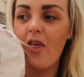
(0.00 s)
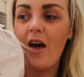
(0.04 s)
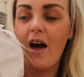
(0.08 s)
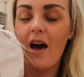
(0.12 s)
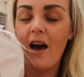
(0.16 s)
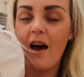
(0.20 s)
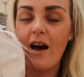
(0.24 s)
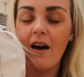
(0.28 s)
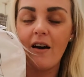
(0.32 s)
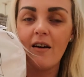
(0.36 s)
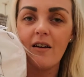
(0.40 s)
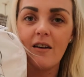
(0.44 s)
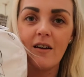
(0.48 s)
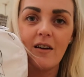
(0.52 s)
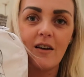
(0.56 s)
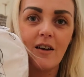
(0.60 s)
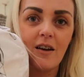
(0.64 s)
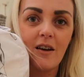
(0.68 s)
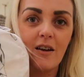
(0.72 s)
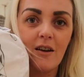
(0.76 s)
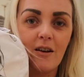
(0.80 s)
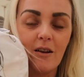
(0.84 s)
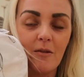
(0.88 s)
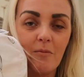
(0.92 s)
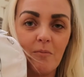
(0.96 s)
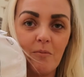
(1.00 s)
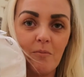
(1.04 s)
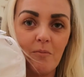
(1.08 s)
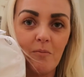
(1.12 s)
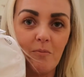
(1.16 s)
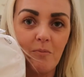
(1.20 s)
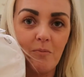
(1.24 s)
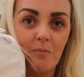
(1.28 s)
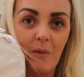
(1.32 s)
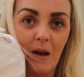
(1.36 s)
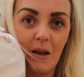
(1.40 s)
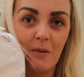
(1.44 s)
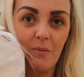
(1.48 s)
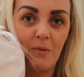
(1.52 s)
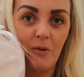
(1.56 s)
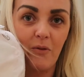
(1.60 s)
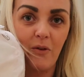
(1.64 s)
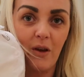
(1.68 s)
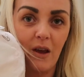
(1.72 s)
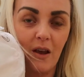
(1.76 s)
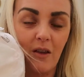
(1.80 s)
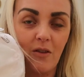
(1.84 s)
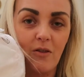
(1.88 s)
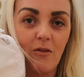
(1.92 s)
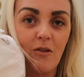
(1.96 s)
that makes me
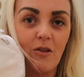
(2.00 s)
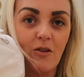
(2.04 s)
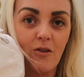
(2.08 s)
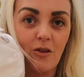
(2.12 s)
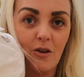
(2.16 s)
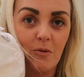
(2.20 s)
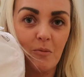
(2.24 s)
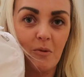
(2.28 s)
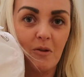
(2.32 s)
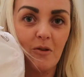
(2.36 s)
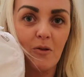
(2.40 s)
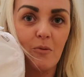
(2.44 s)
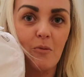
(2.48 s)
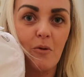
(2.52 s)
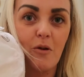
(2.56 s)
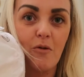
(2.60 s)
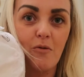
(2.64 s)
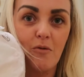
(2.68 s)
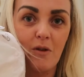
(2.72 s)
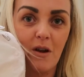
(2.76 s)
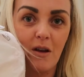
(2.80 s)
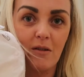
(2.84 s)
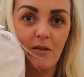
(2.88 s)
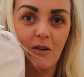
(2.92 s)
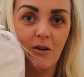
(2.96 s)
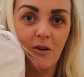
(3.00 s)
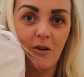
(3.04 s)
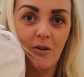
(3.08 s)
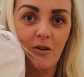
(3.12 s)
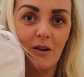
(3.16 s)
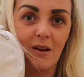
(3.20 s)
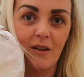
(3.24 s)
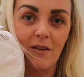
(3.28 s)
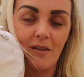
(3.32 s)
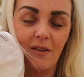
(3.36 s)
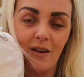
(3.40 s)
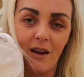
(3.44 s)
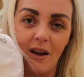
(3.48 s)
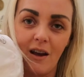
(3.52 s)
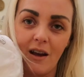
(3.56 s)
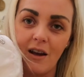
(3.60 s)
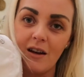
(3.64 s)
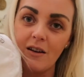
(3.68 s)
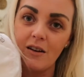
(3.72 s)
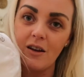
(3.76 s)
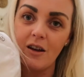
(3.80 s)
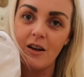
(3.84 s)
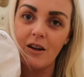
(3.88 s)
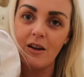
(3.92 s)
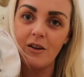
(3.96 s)
think there is going to be something really good
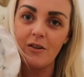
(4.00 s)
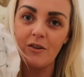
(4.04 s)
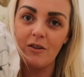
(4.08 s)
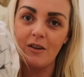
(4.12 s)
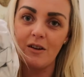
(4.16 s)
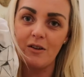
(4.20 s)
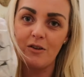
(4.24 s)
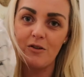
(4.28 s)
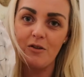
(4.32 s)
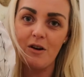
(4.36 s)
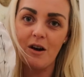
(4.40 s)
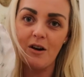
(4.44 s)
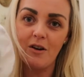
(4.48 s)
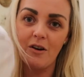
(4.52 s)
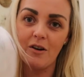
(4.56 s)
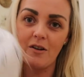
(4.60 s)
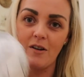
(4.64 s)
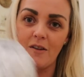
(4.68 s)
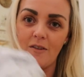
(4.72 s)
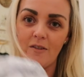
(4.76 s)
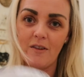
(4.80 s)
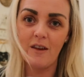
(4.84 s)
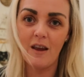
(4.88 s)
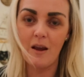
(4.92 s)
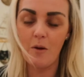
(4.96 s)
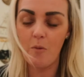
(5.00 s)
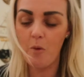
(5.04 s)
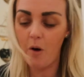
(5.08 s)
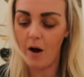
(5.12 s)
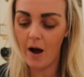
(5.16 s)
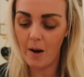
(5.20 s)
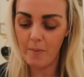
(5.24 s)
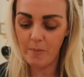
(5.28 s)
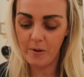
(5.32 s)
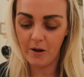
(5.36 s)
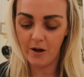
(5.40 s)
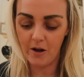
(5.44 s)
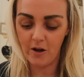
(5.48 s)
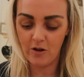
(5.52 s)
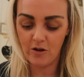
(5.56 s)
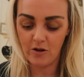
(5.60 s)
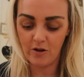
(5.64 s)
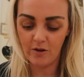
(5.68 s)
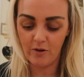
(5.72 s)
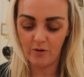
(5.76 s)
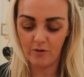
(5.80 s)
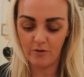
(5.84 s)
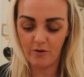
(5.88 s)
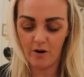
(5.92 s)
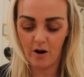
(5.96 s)
inside. So let's crack on and see what I
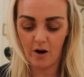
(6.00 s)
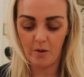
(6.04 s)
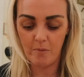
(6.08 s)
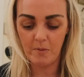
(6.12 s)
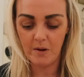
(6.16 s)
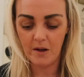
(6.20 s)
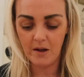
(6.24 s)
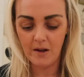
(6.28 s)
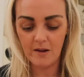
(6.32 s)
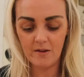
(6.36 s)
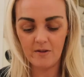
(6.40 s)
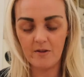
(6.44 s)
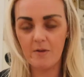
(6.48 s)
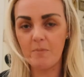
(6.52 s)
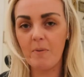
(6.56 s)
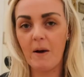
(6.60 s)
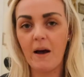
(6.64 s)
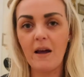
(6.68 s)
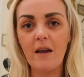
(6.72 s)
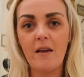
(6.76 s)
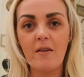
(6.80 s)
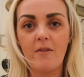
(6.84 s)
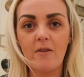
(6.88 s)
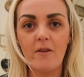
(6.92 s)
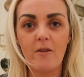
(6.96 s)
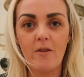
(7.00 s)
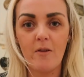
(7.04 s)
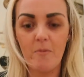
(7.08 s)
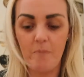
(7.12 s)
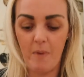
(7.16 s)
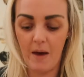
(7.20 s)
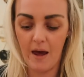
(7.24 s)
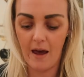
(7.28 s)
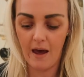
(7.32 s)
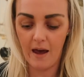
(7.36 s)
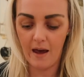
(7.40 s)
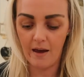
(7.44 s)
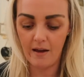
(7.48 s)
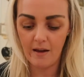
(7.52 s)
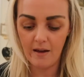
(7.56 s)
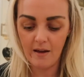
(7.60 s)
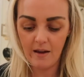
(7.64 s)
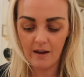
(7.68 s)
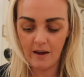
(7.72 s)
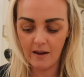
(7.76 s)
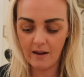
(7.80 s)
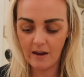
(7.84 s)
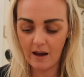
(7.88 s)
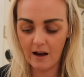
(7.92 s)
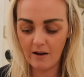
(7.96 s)
purchased from Tobias and the Bear.
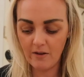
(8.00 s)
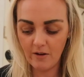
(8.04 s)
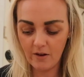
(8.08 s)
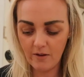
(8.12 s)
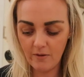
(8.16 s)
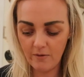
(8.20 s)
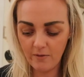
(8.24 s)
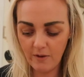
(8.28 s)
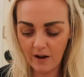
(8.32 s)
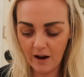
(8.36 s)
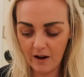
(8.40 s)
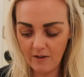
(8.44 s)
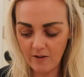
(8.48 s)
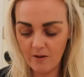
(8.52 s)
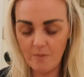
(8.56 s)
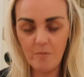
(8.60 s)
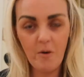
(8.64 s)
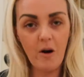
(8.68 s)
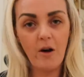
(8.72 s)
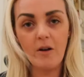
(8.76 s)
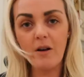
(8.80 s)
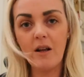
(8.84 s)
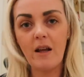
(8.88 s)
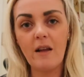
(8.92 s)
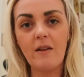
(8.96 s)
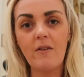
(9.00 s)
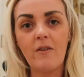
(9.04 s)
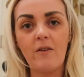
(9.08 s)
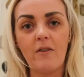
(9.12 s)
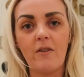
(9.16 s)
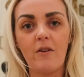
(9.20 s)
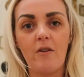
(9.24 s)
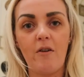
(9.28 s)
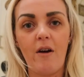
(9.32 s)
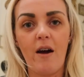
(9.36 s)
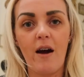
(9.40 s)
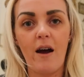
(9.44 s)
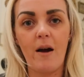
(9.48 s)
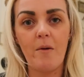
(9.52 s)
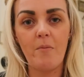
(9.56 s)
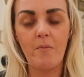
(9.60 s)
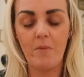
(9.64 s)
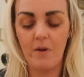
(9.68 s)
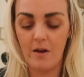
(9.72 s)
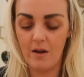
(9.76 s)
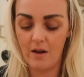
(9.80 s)
Again, you can find them on Instagram.